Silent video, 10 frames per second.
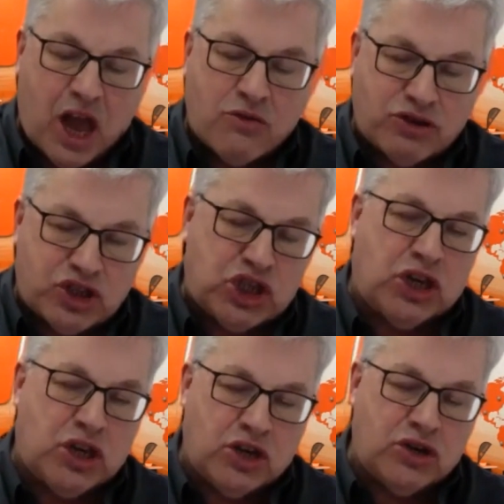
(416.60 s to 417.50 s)
a
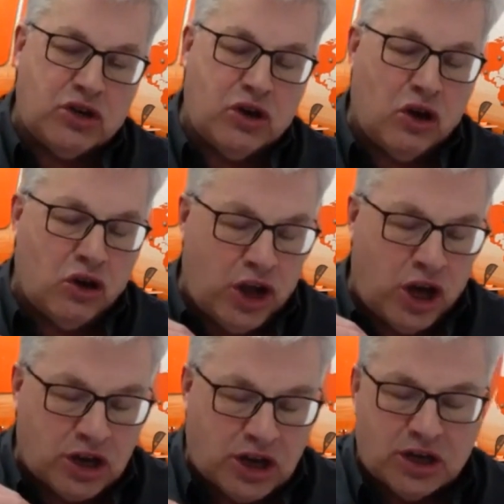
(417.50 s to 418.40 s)
return on
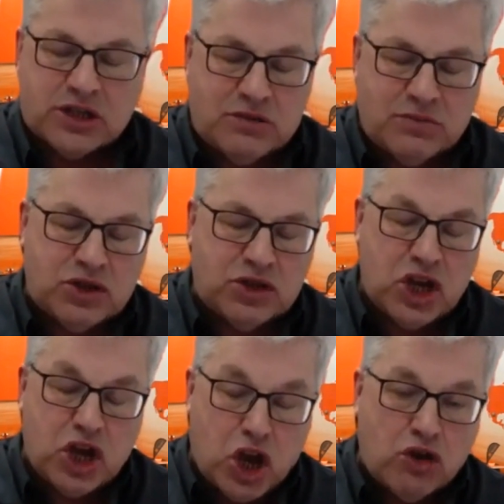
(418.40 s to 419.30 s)
our customers'
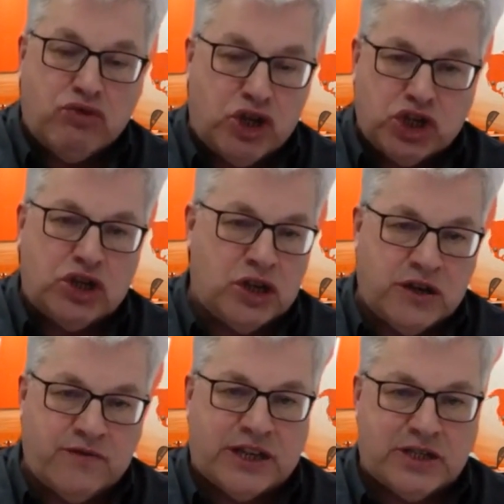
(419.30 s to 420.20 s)
original
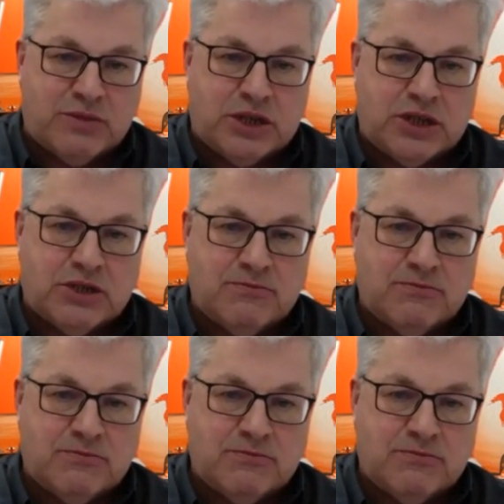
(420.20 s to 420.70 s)
investment.